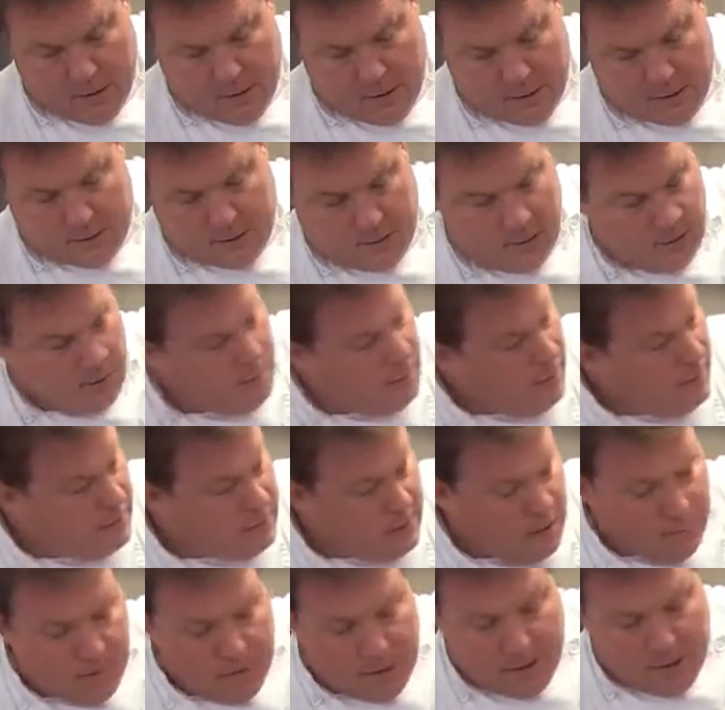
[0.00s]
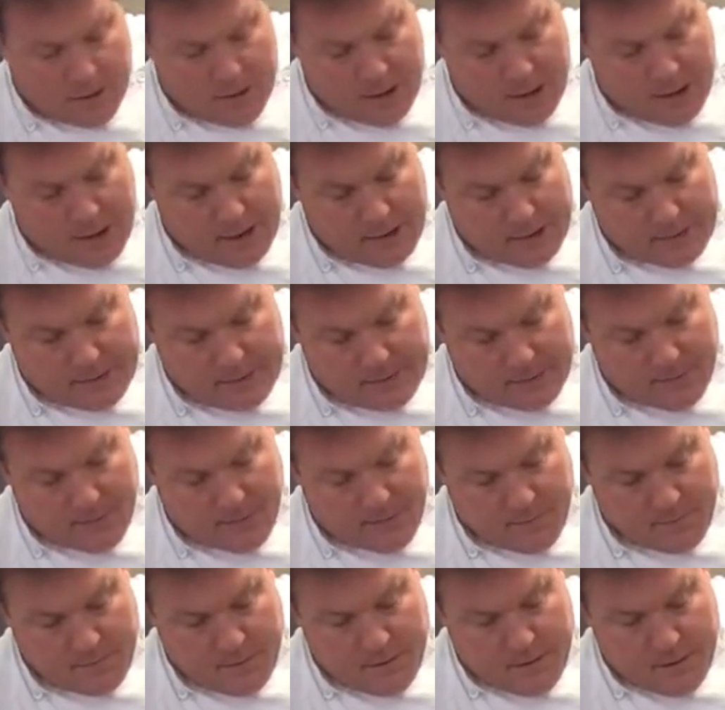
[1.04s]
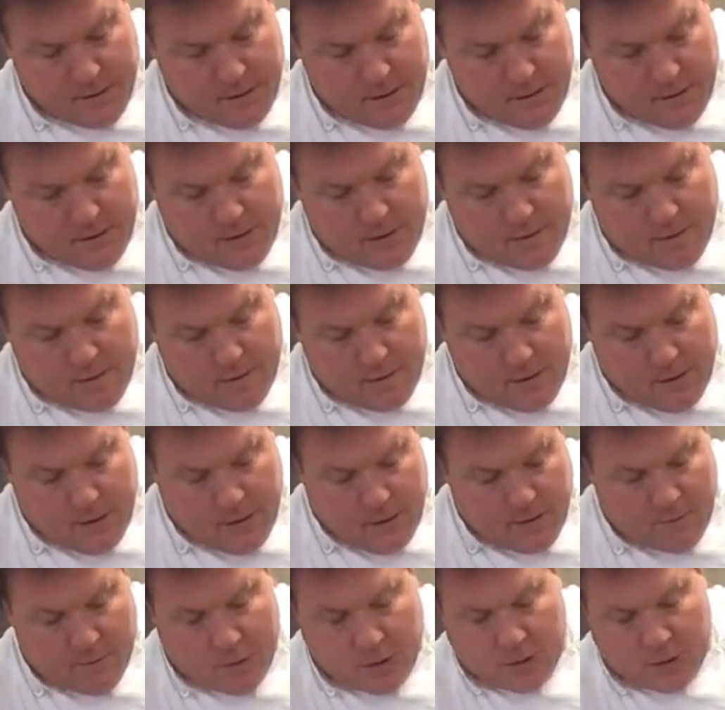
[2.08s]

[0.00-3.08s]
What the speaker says: Okay, see the meat's coming out nice. If